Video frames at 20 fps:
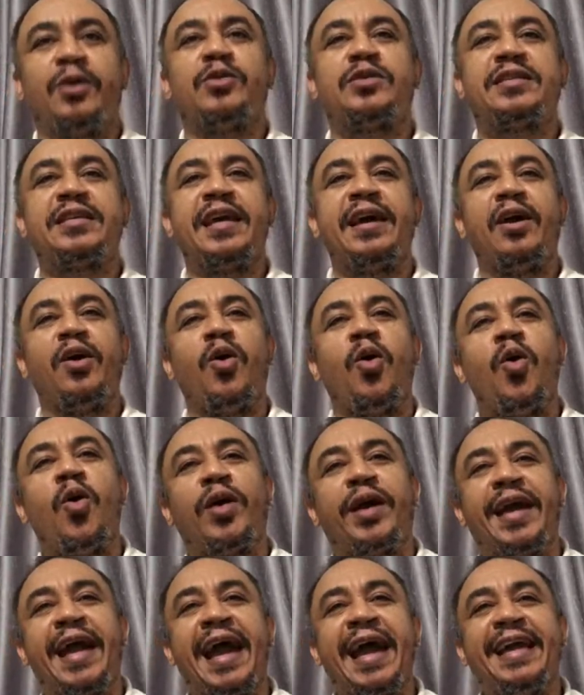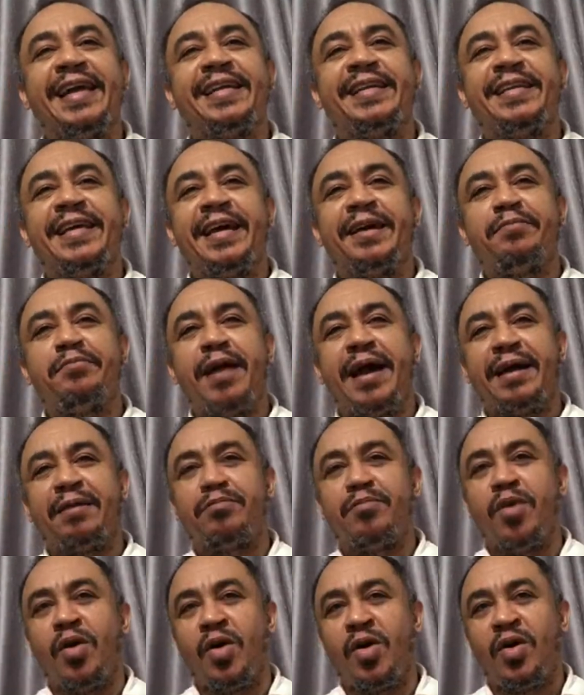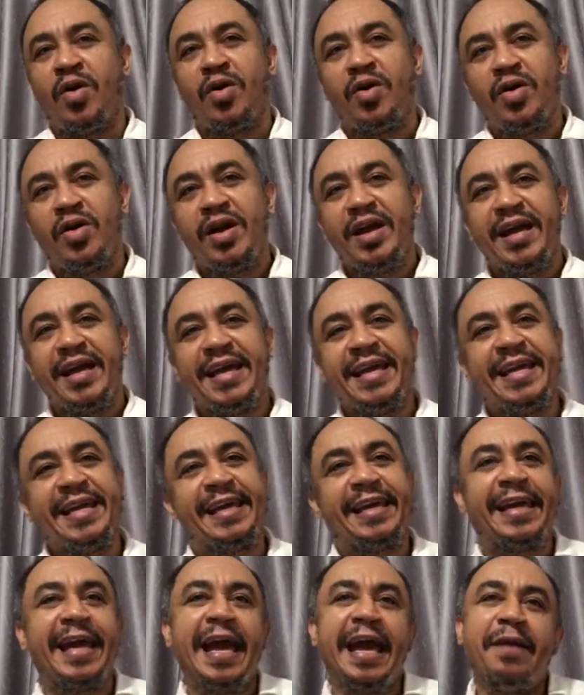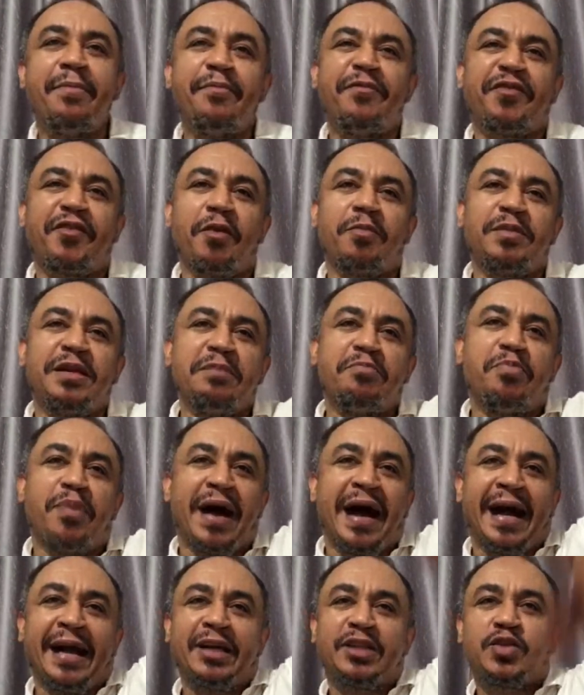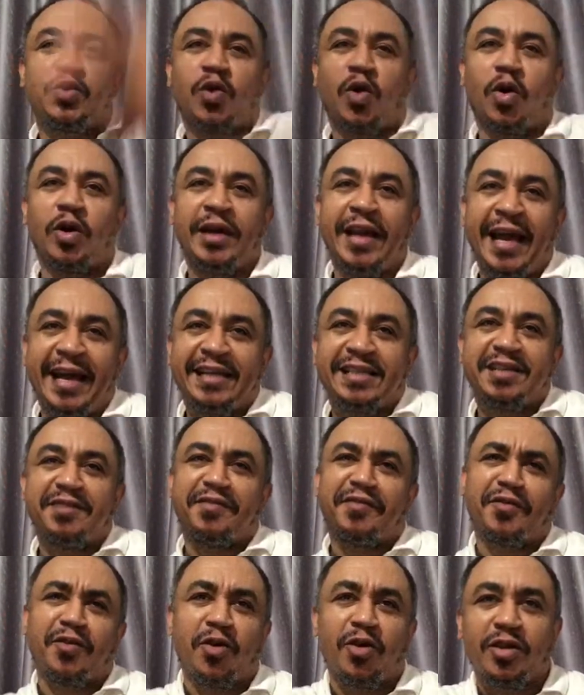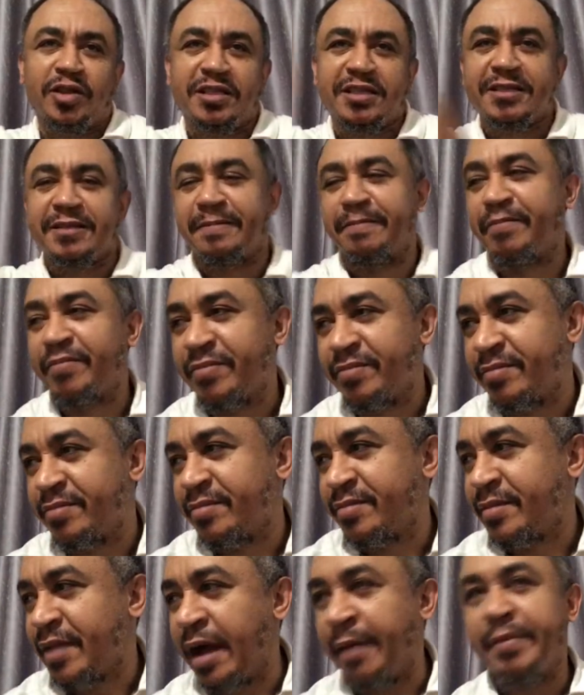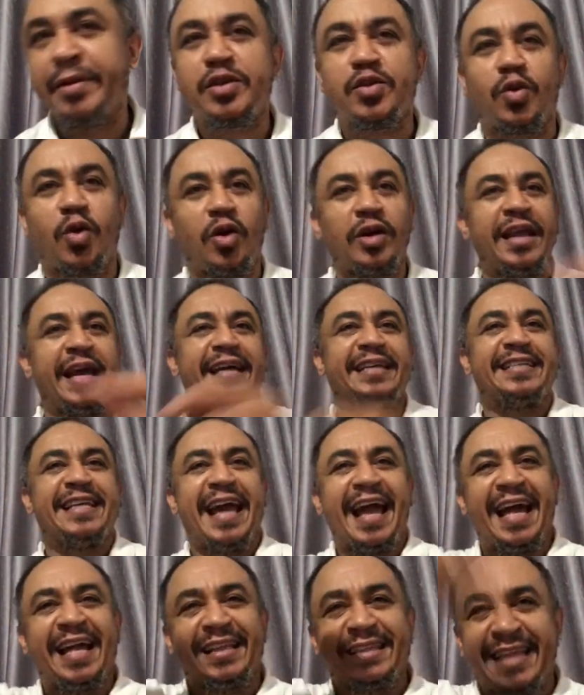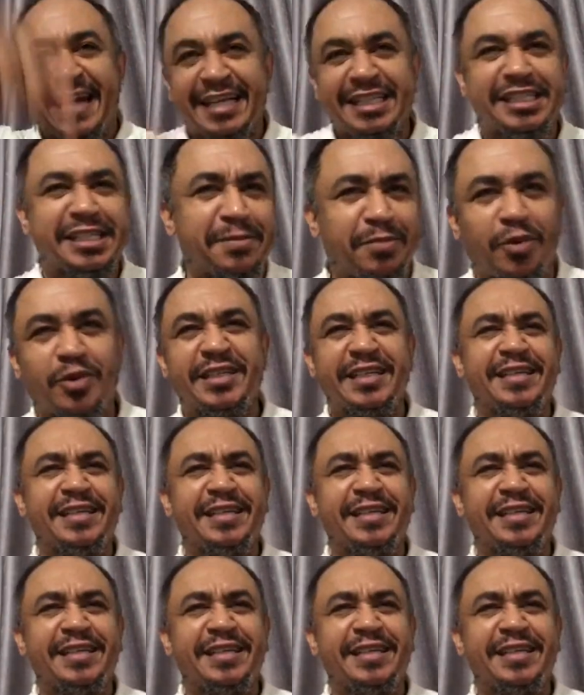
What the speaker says: say, okay, he came from the back to collect the front. I mean, to collect the eldership or